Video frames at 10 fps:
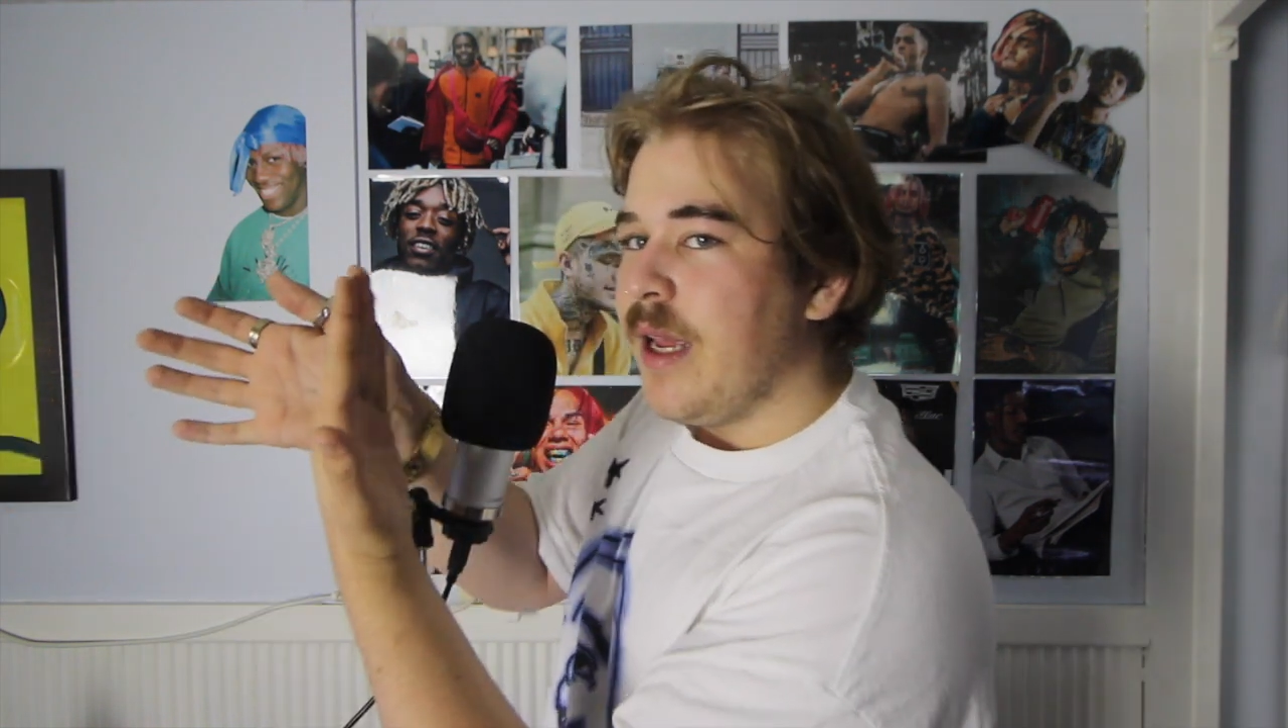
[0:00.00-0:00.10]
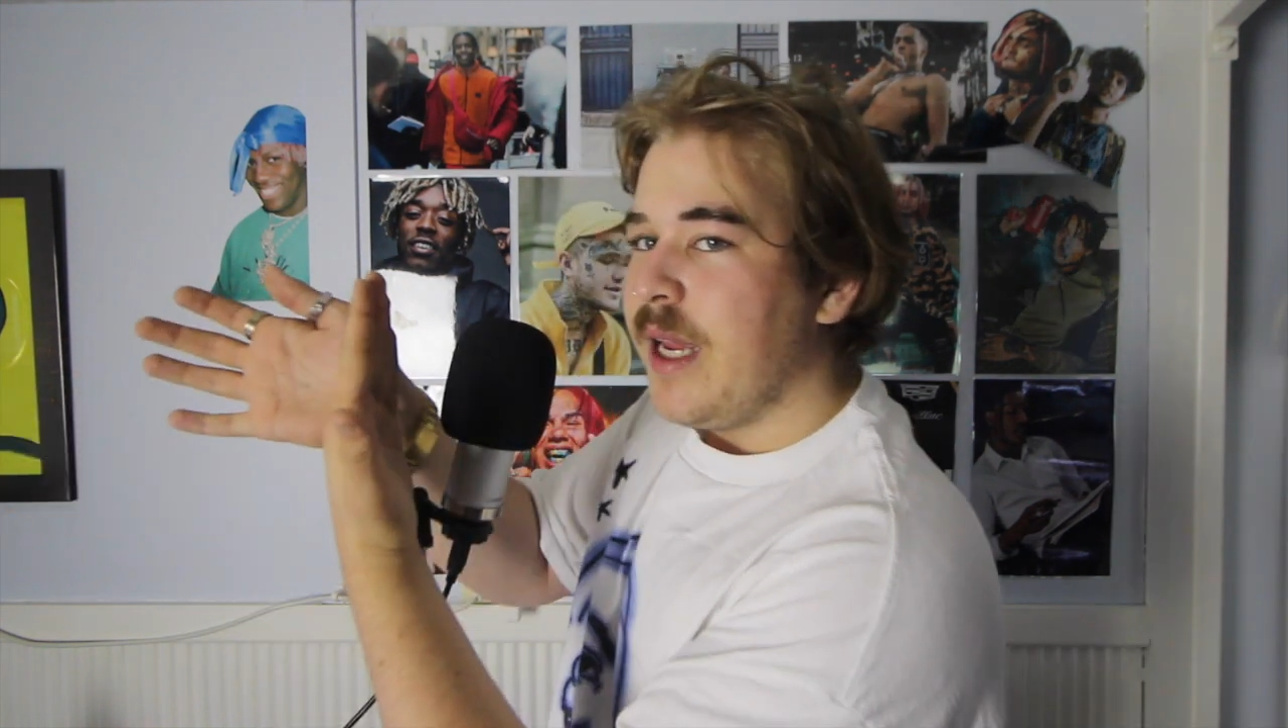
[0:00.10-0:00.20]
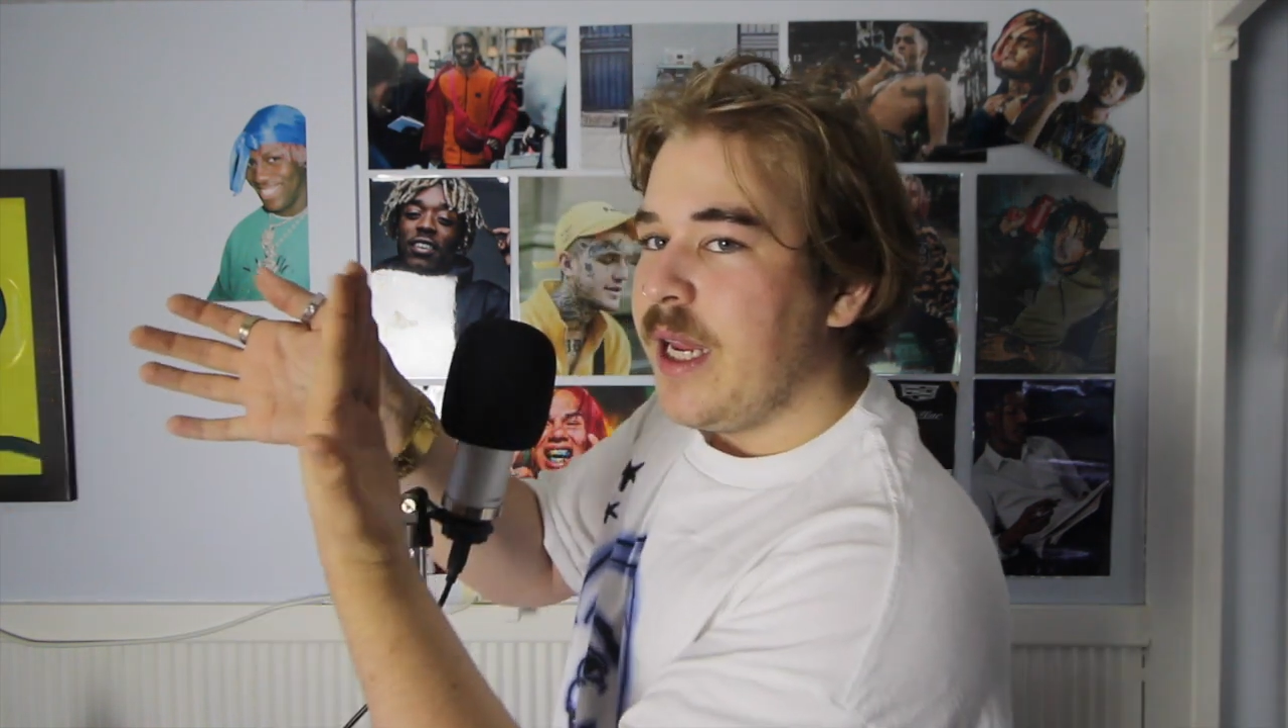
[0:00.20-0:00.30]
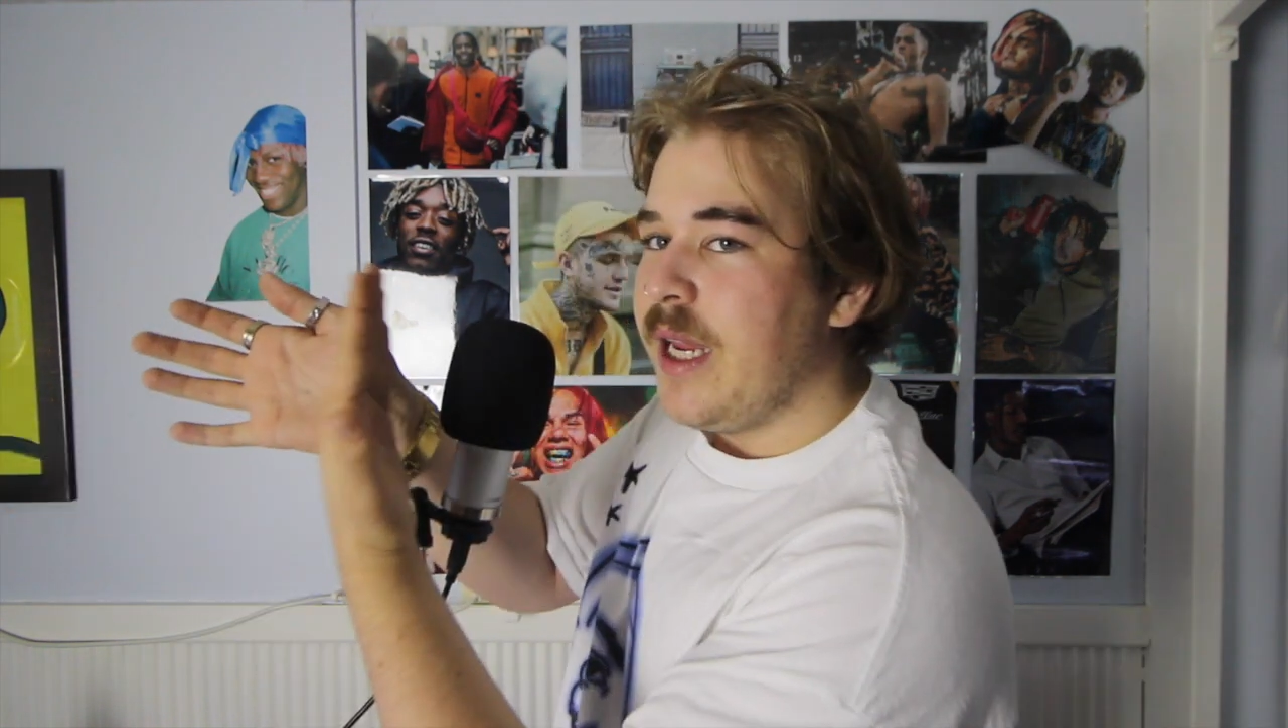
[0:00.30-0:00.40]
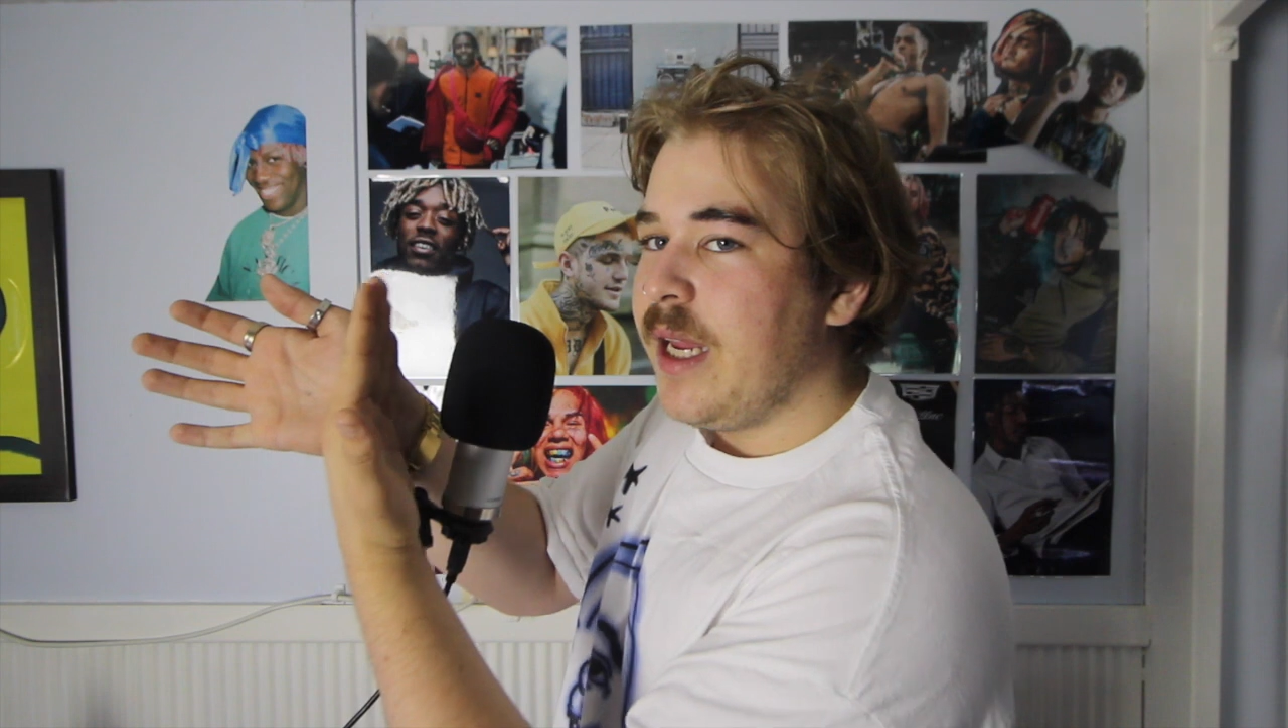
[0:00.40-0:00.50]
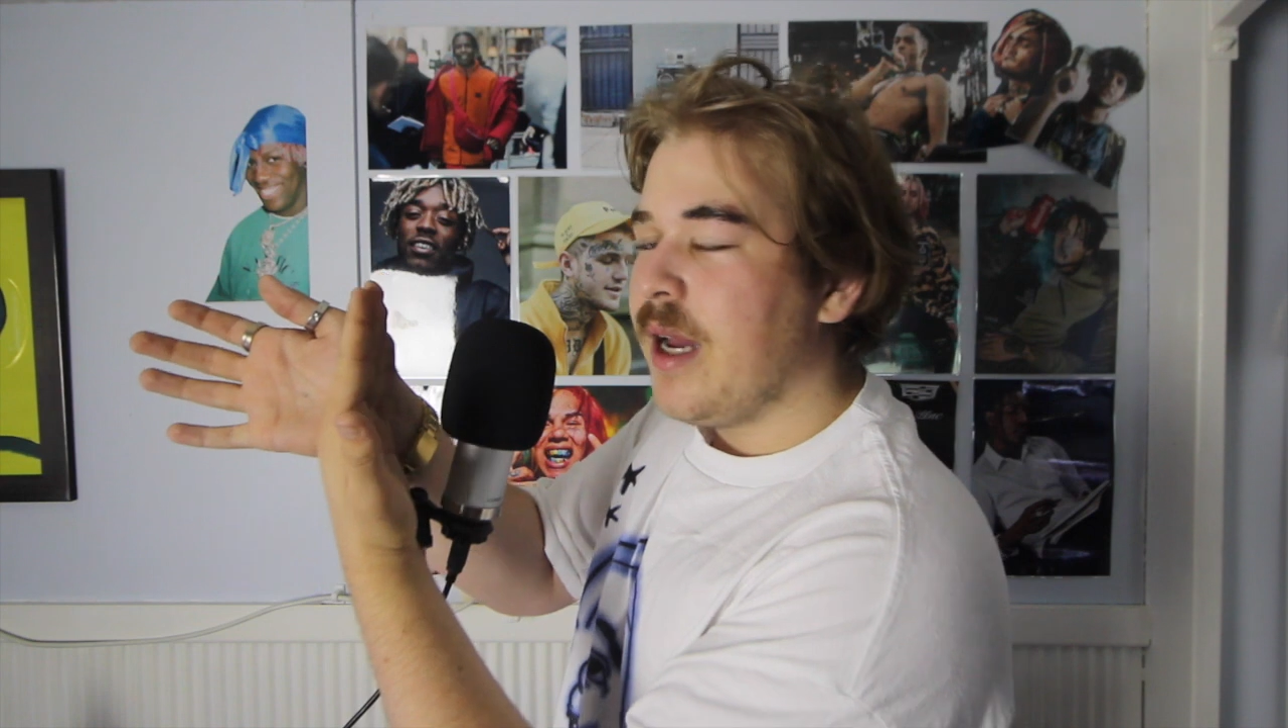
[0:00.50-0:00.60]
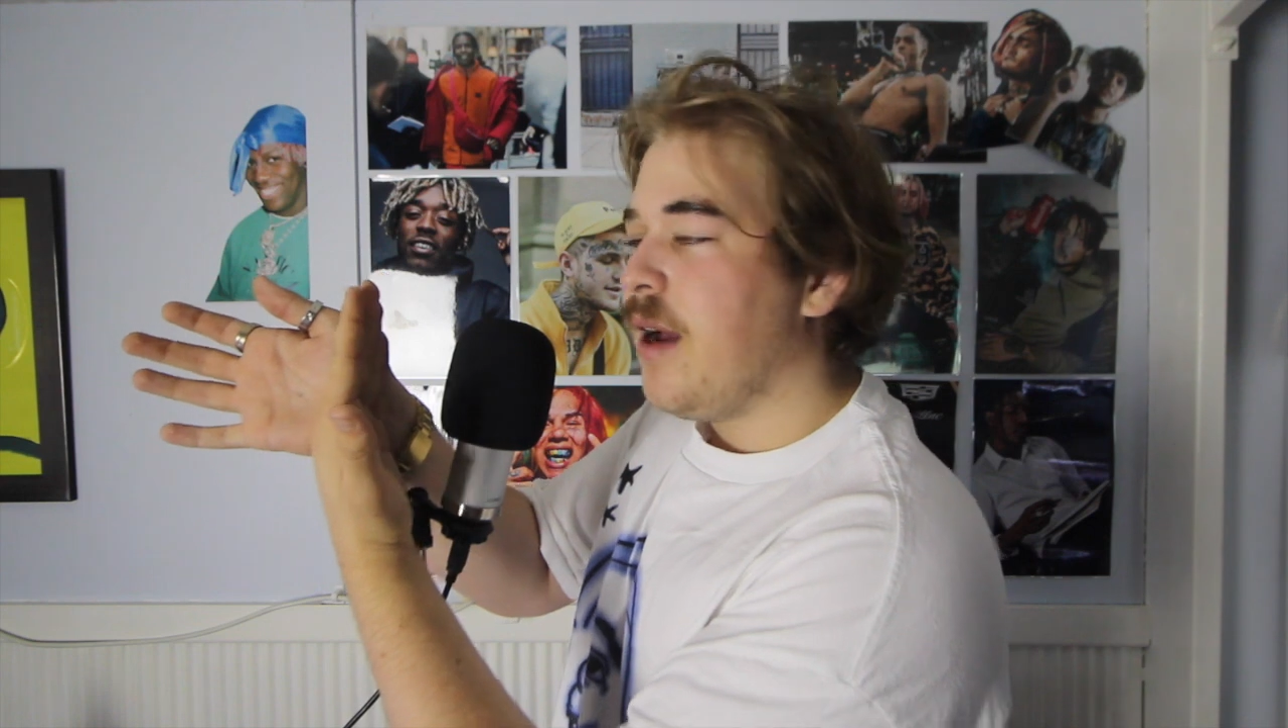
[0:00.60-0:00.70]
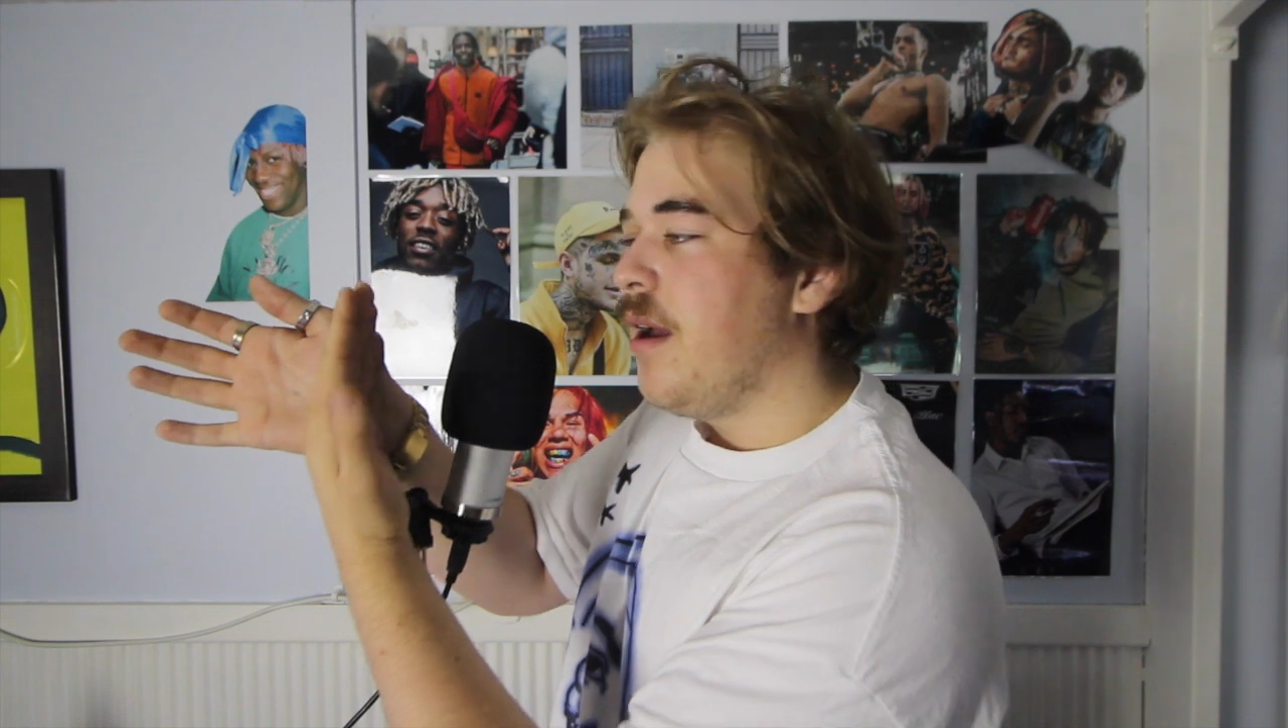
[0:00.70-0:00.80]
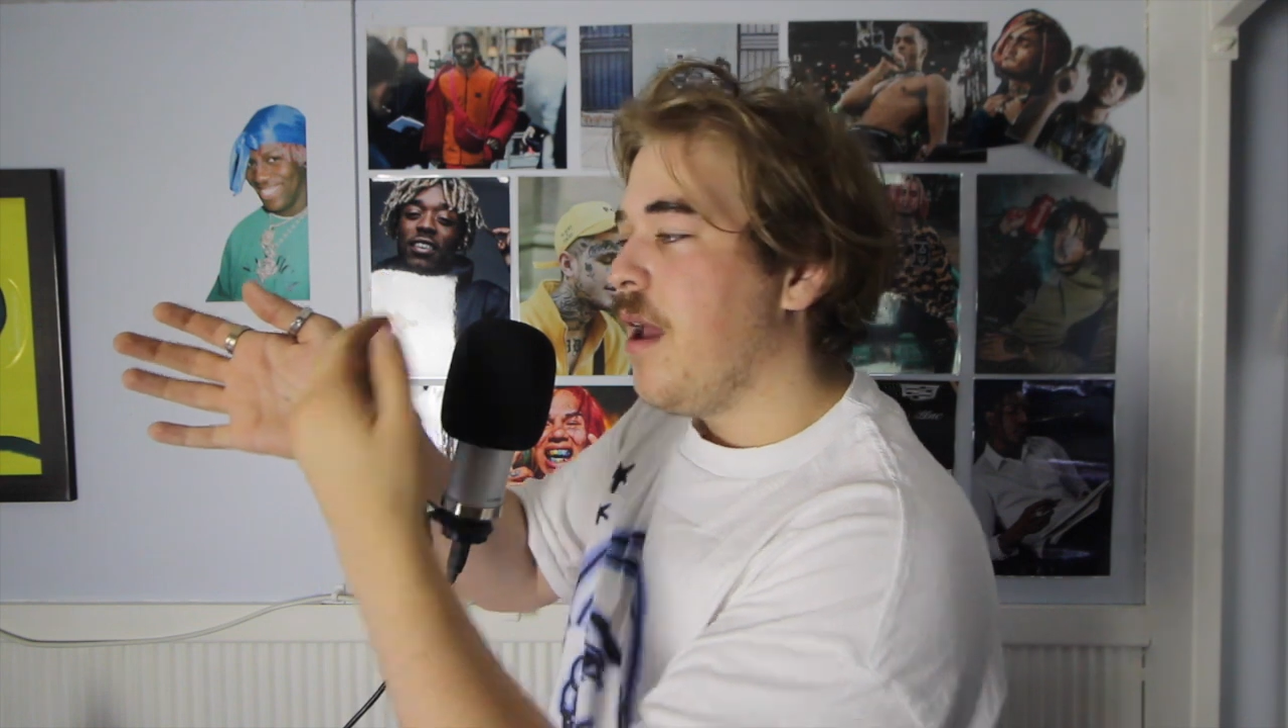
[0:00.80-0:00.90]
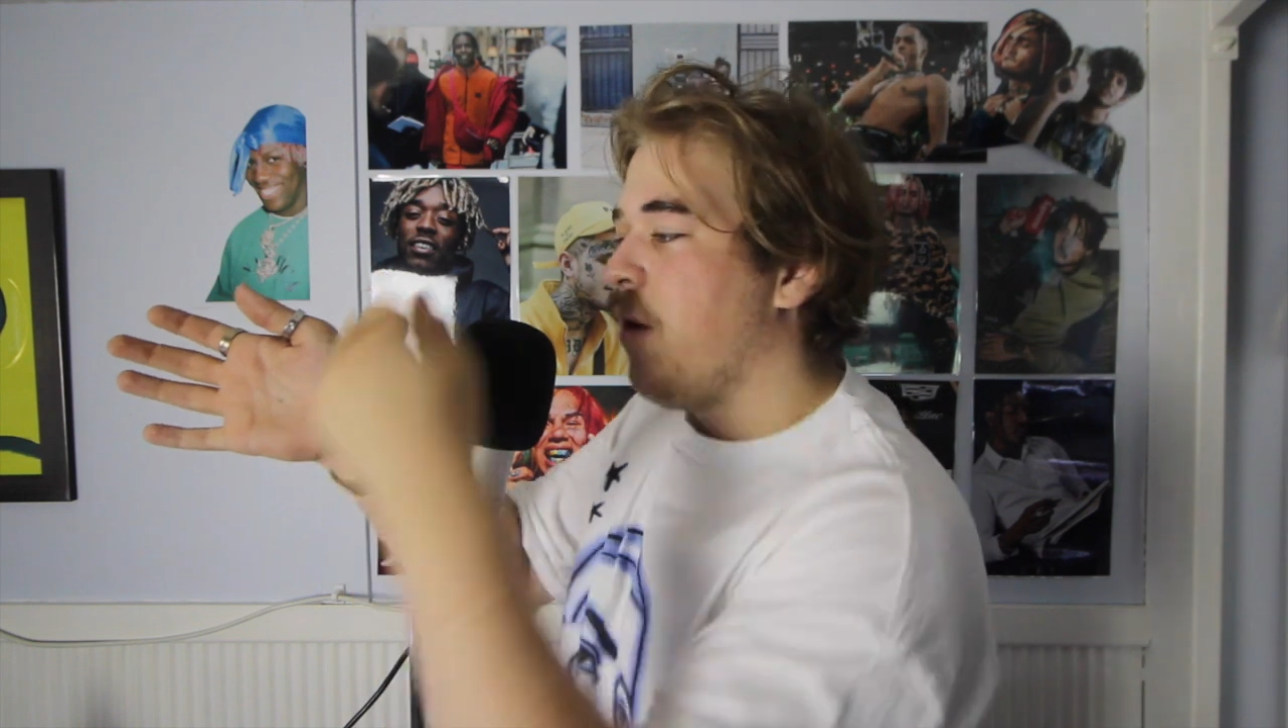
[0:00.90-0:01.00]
here,